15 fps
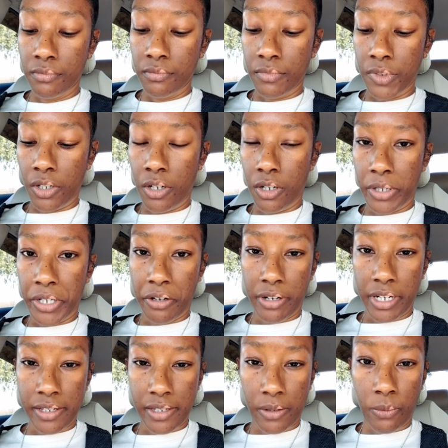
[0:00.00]
going
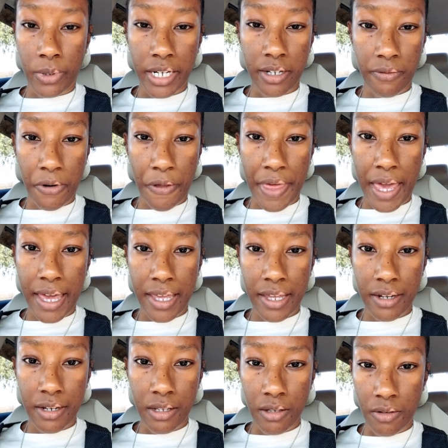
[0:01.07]
crazy waiting for that
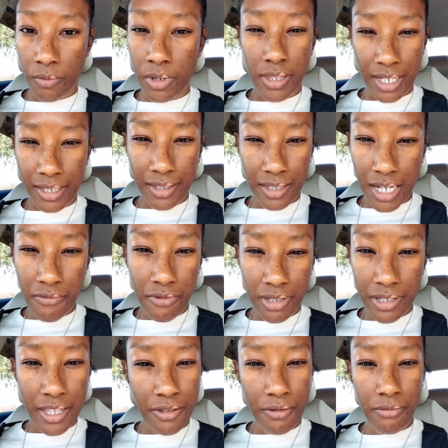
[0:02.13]
when that's not really
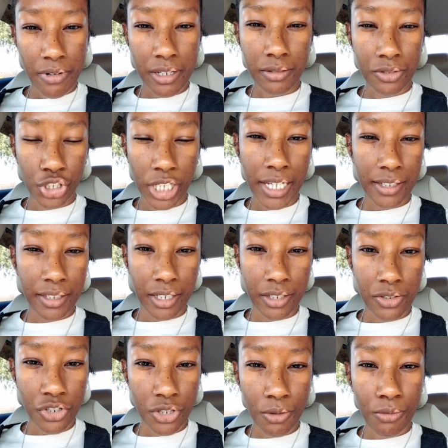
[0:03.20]
the real challenge.
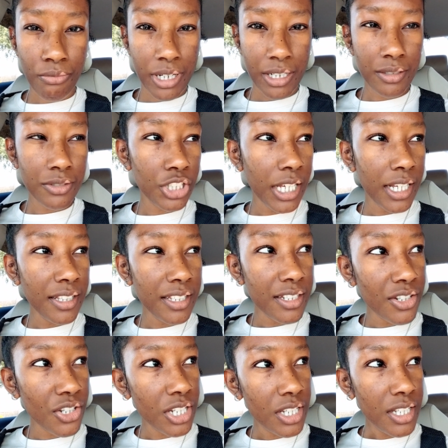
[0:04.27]
The real challenge
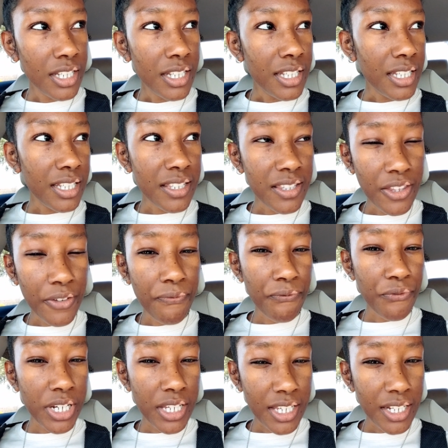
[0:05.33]
is the
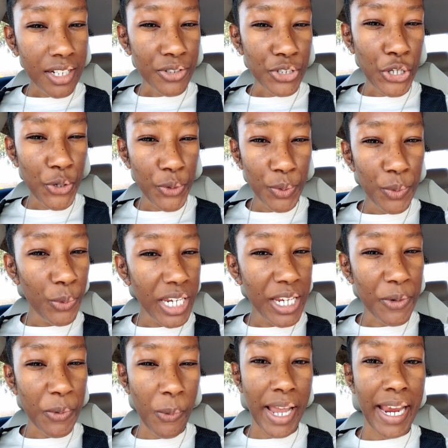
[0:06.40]
freaking 2-week
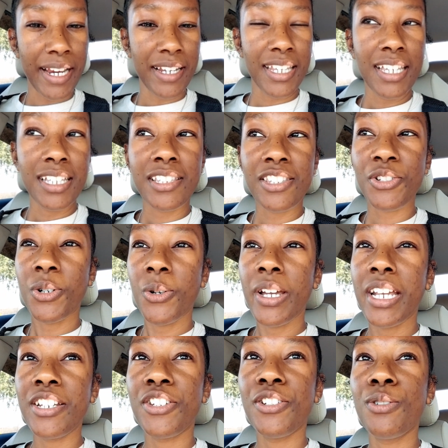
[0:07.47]
wait. It's going
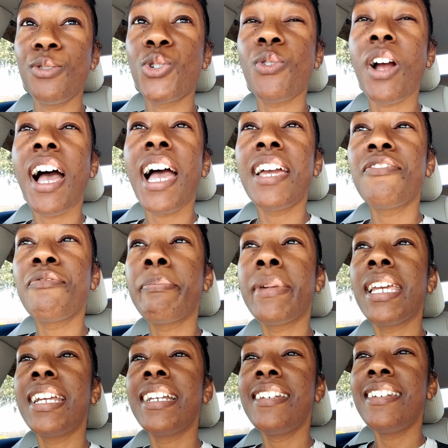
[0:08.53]
to drive me
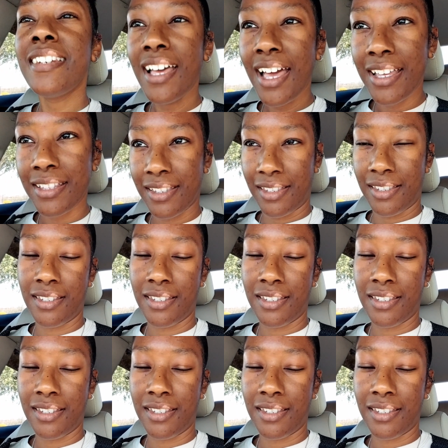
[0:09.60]
nuts.